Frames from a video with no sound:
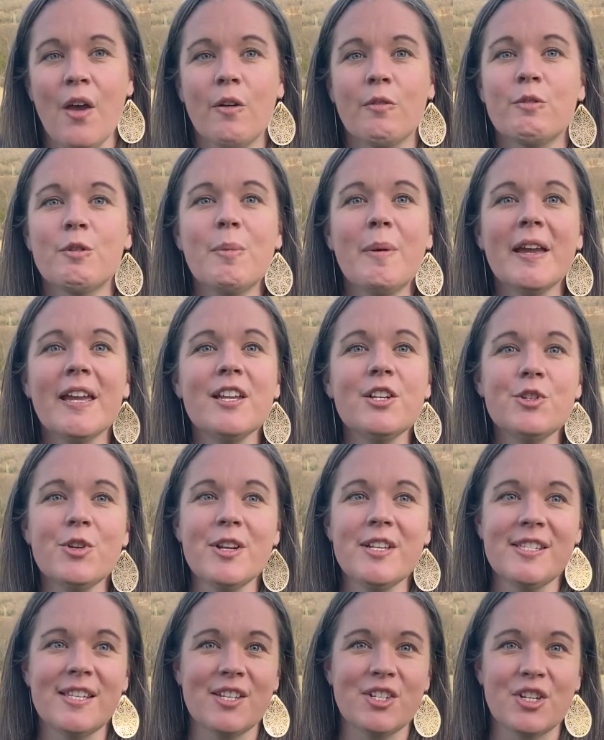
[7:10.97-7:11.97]
Rebekah
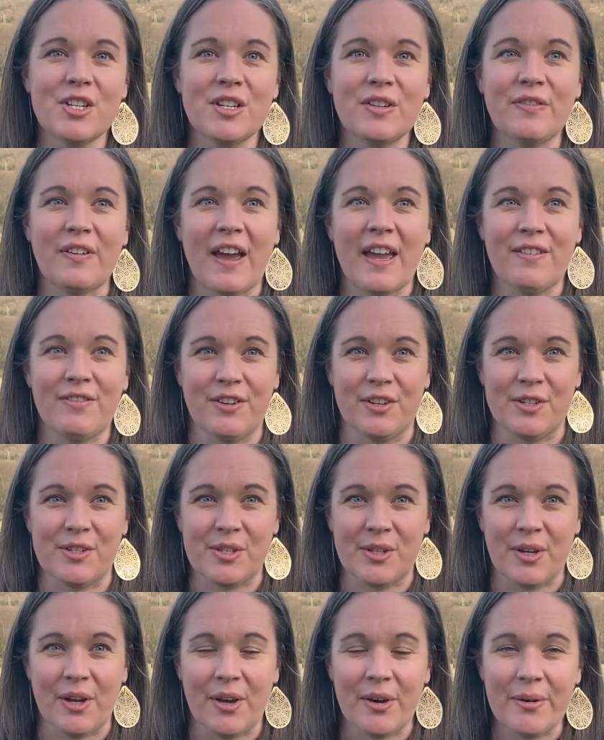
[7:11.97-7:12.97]
transitioned 5 years
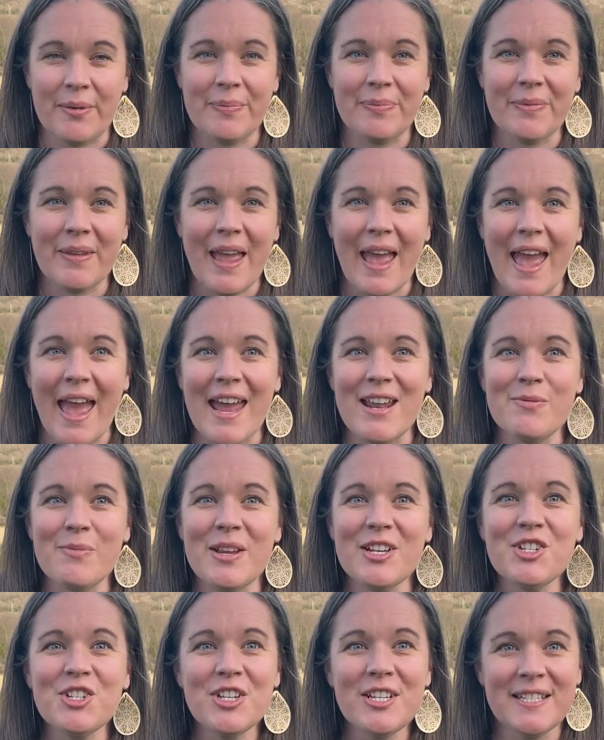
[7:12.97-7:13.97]
ago, and
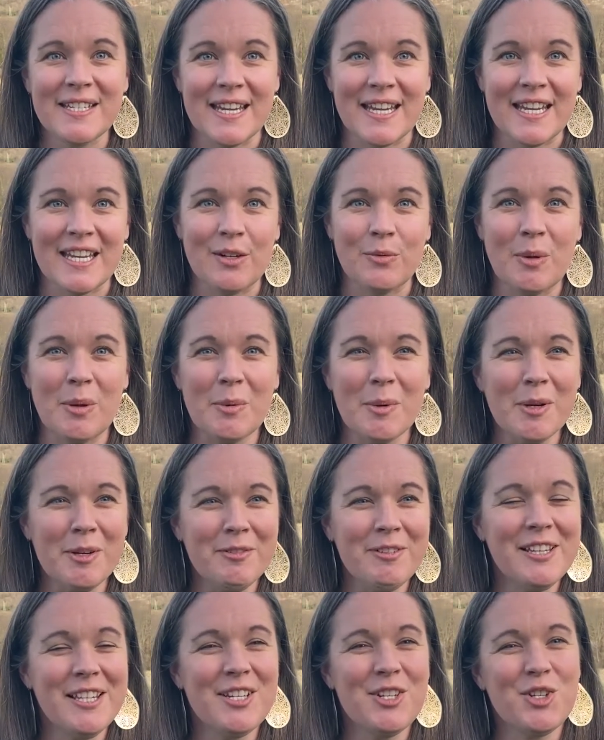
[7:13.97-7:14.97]
when she did, we weren't
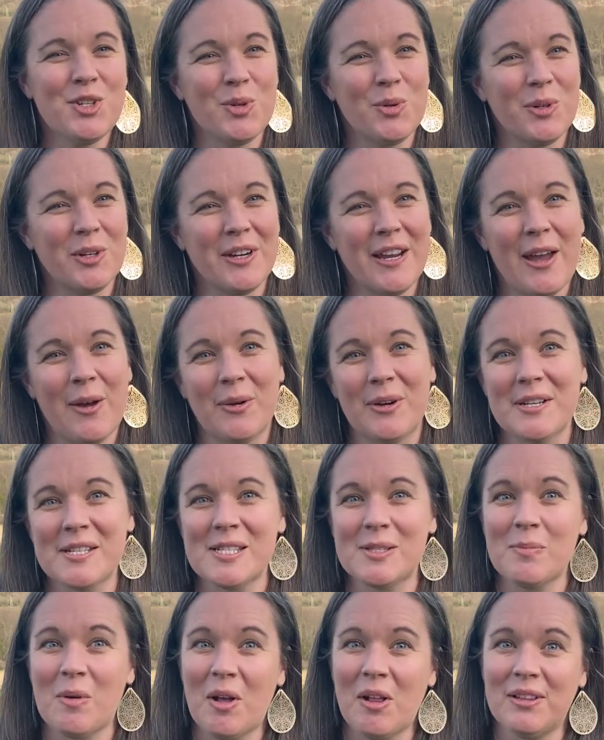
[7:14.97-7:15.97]
really sure how our
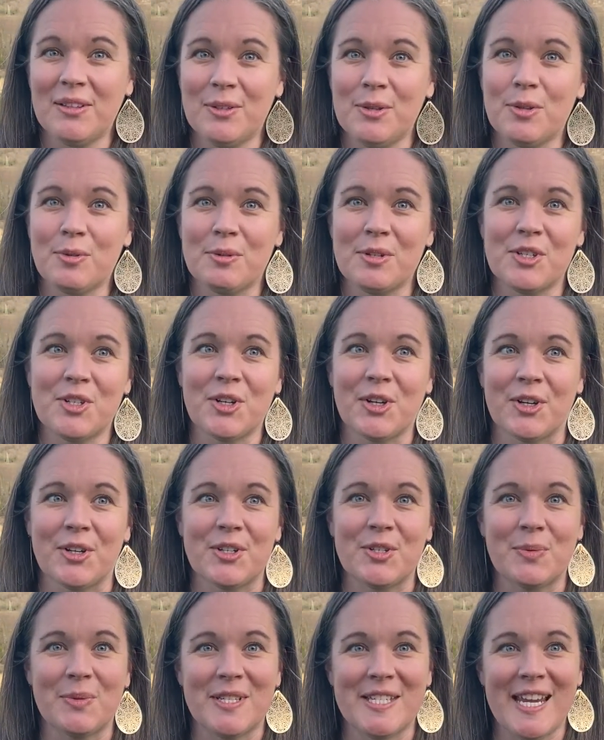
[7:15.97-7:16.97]
small Lutheran
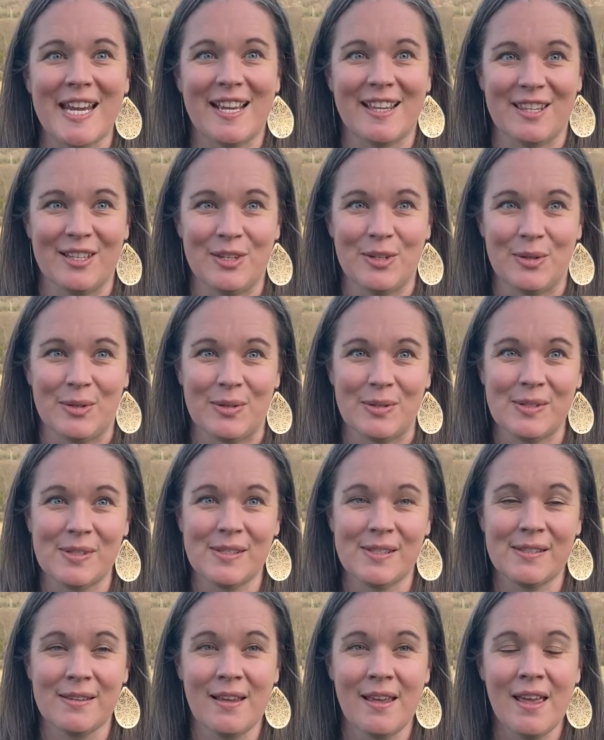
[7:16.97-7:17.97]
church would take the
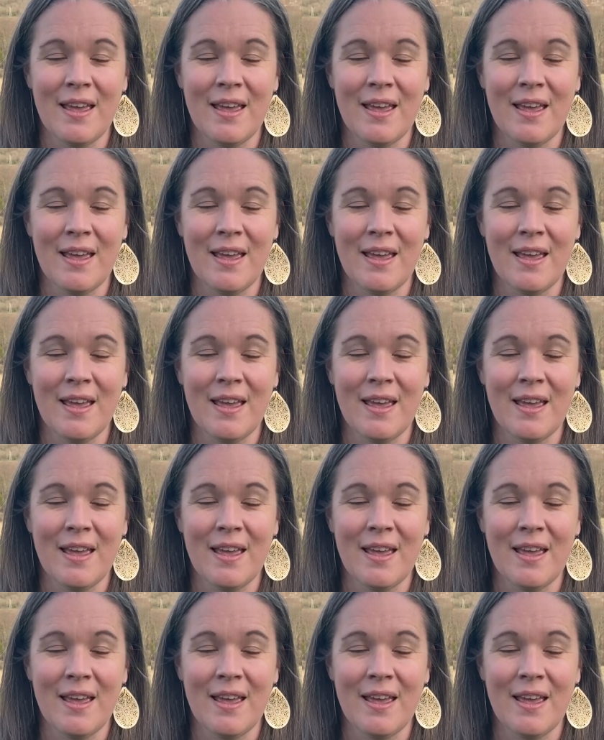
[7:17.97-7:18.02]
news.